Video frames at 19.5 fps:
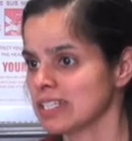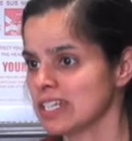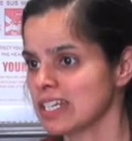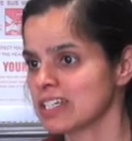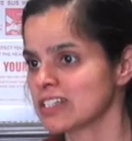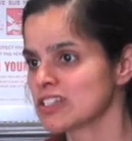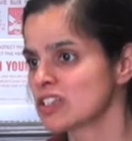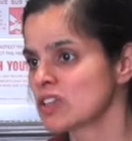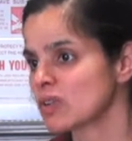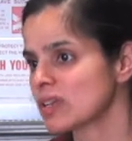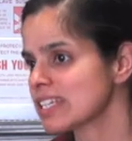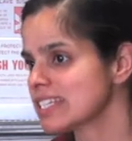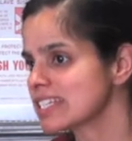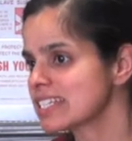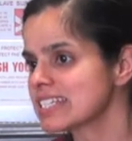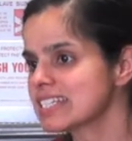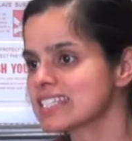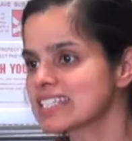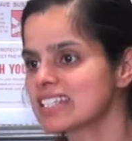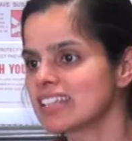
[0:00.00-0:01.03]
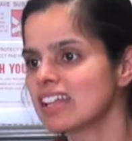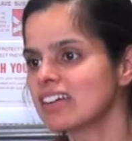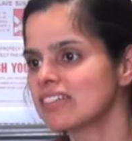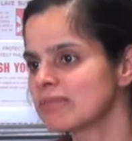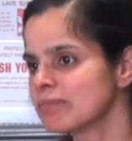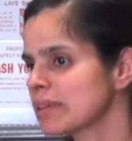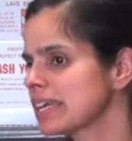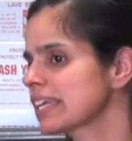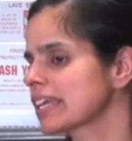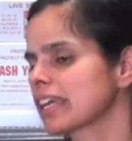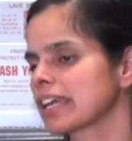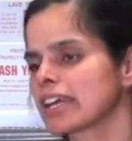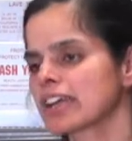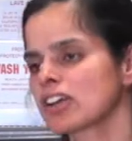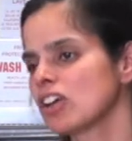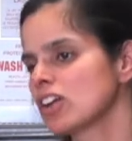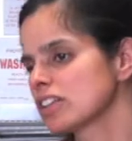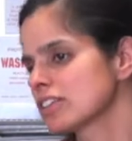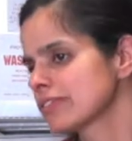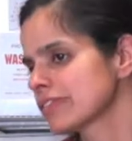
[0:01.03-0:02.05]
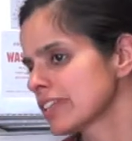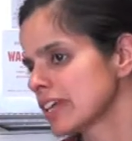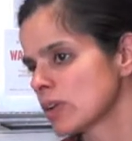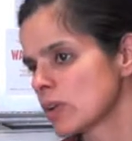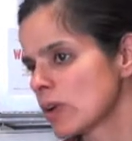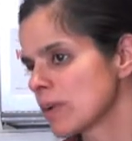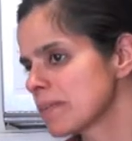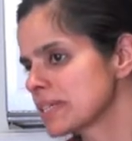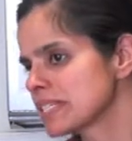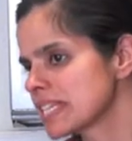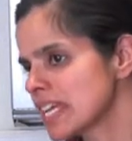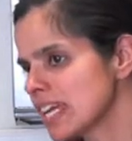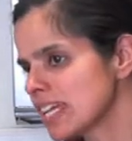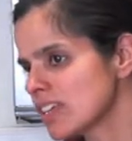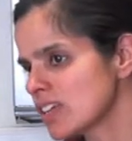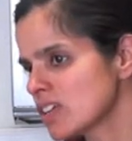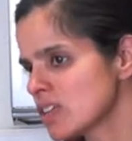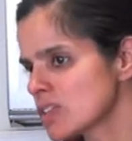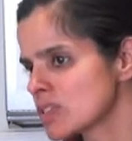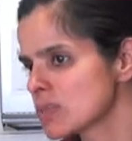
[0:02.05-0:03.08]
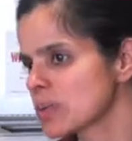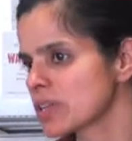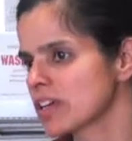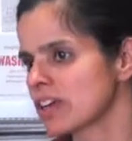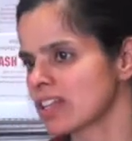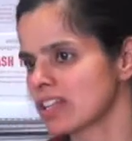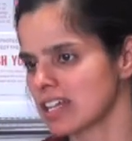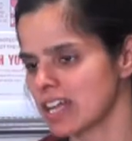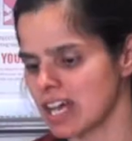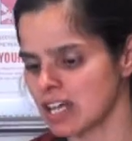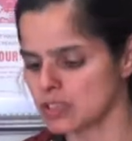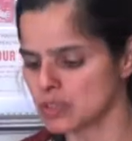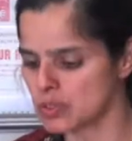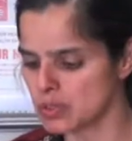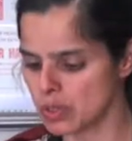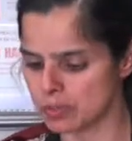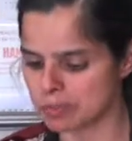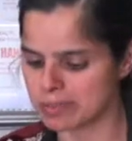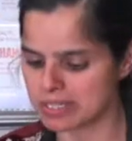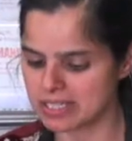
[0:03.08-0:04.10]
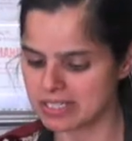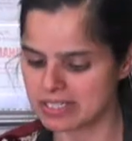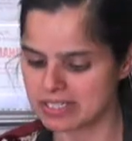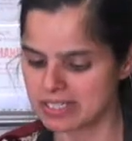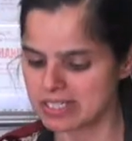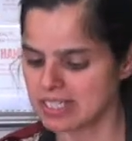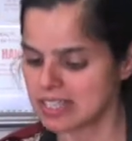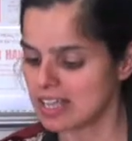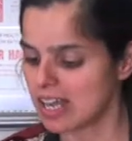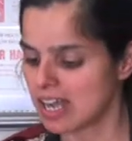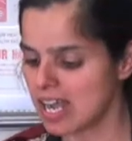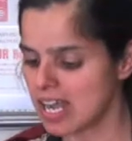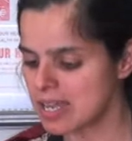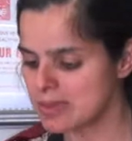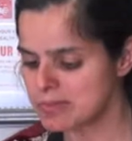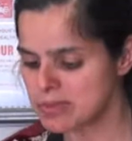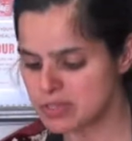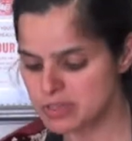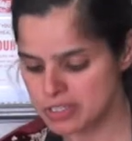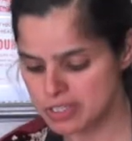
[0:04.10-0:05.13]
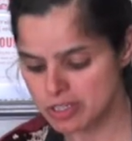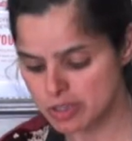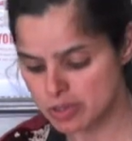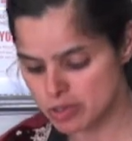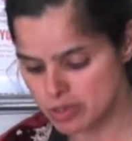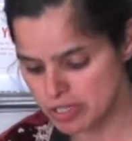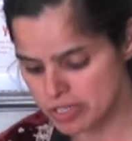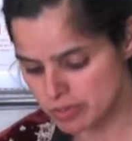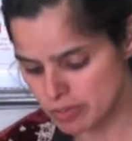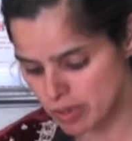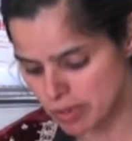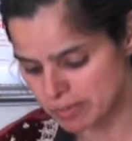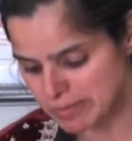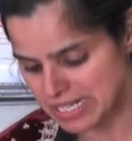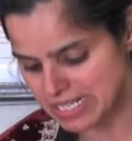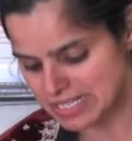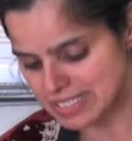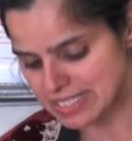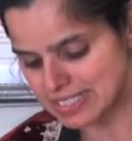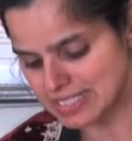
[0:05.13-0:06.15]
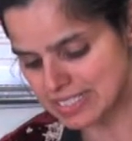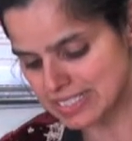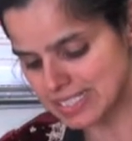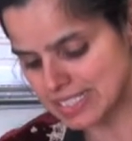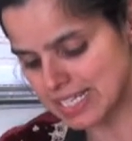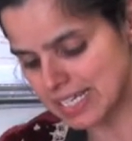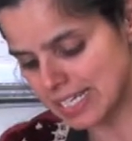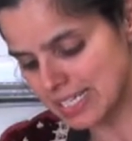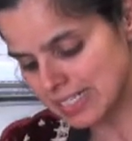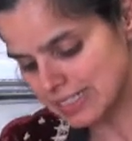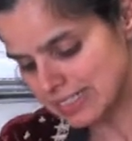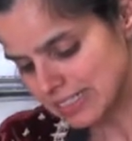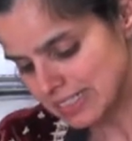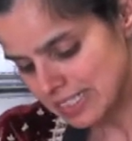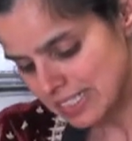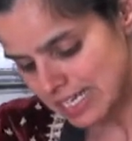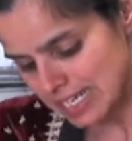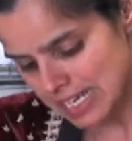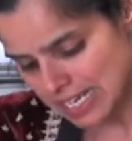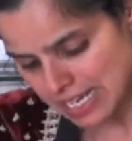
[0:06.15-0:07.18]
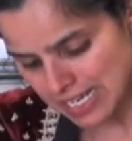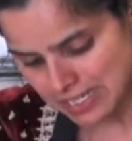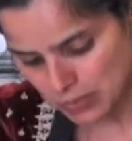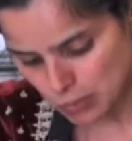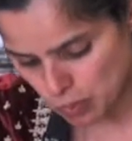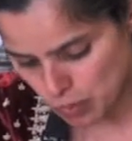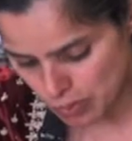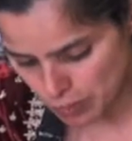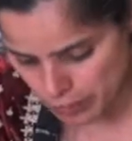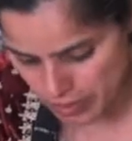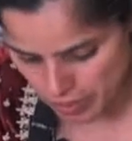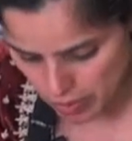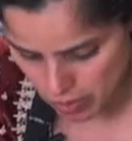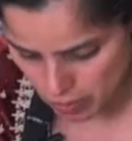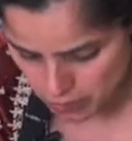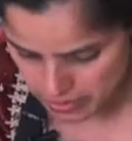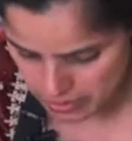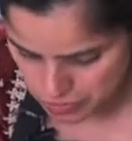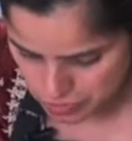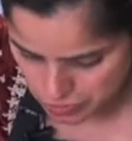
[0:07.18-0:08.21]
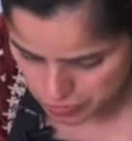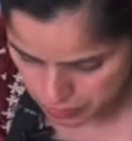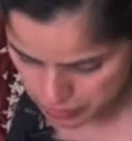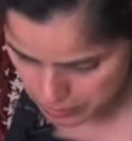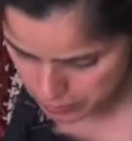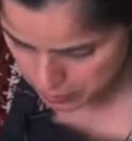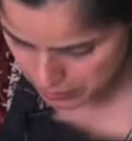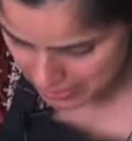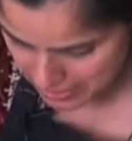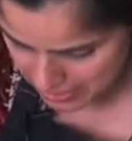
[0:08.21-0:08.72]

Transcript: And so Indians love making cauliflower and potatoes. We call it aloo gobi. I'm using a green Romanesca today. And what we always do is we